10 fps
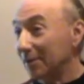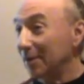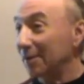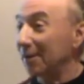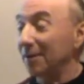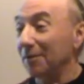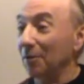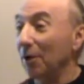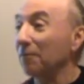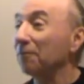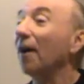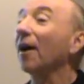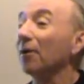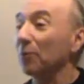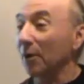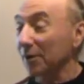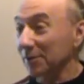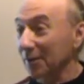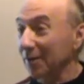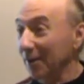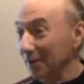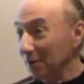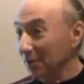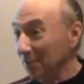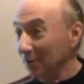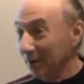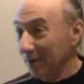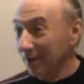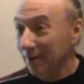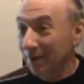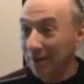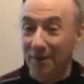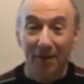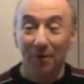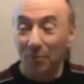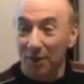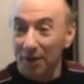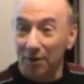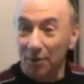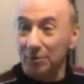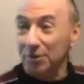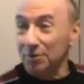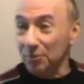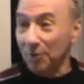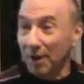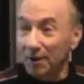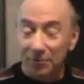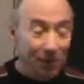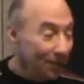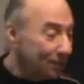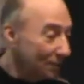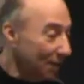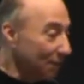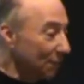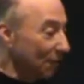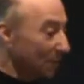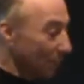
It, there are fireworks at the end of the book when he goes and derives his infinite